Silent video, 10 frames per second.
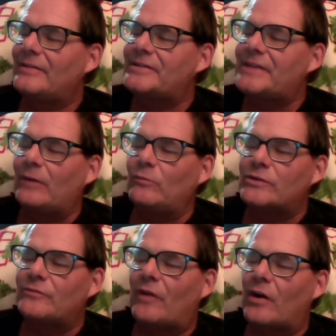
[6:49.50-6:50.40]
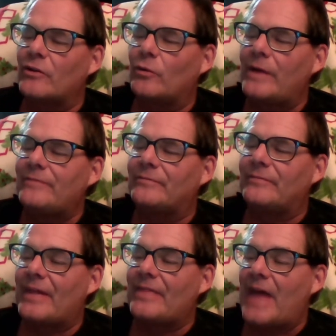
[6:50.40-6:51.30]
The sound was farther away
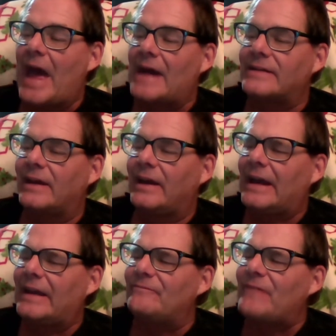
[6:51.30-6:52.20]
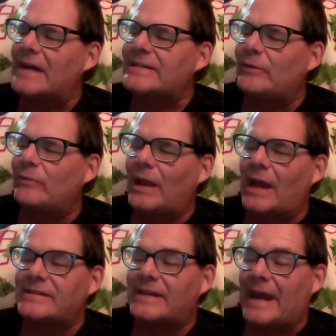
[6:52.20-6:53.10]
than that, and in fact, he
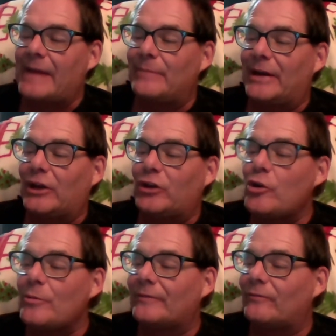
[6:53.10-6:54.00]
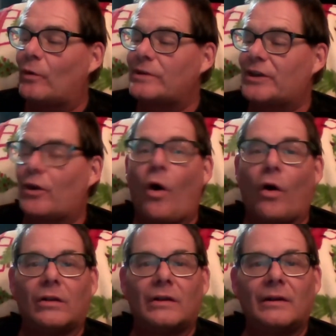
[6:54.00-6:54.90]
realized it hadn't been a human voice at
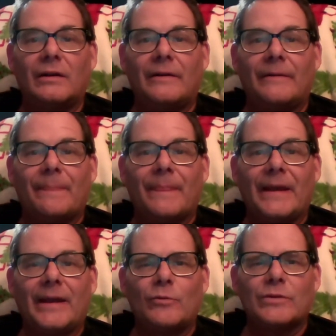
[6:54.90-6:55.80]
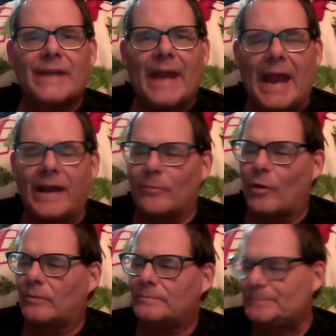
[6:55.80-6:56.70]
all, it was an animal.